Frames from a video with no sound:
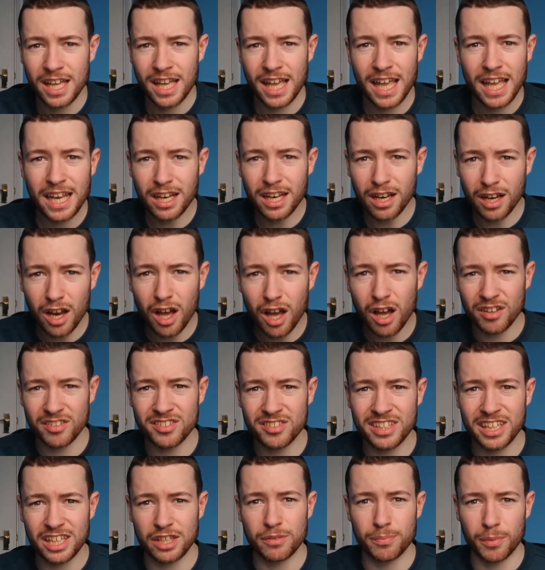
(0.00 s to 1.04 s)
In the last
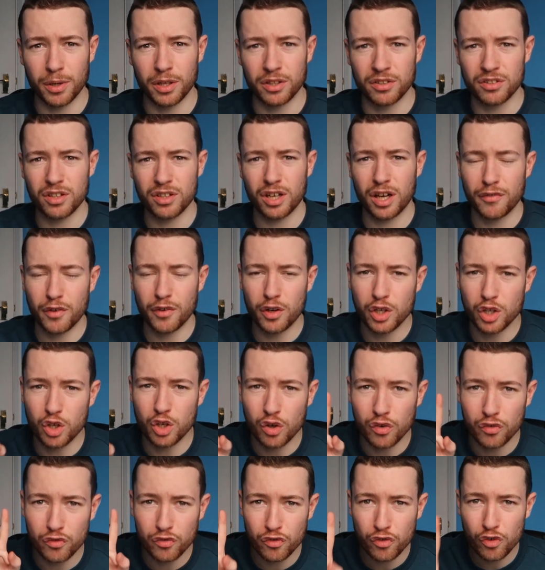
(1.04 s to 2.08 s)
6 months I've only
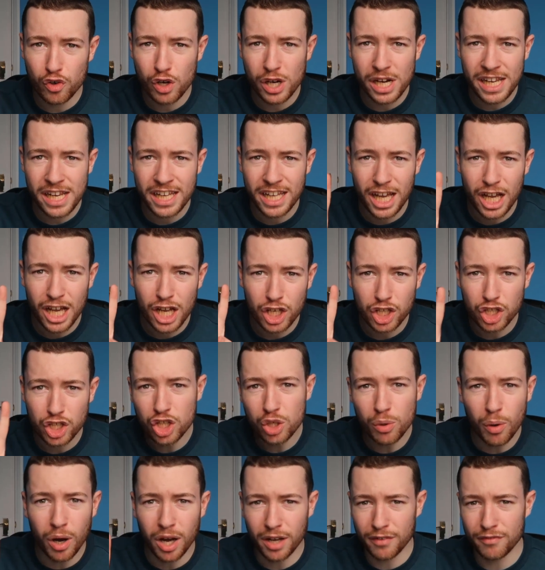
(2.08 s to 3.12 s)
got 3
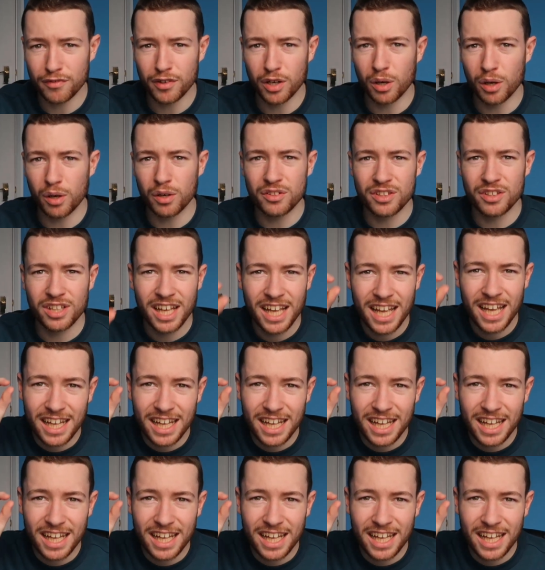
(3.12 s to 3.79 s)
new eye floaters,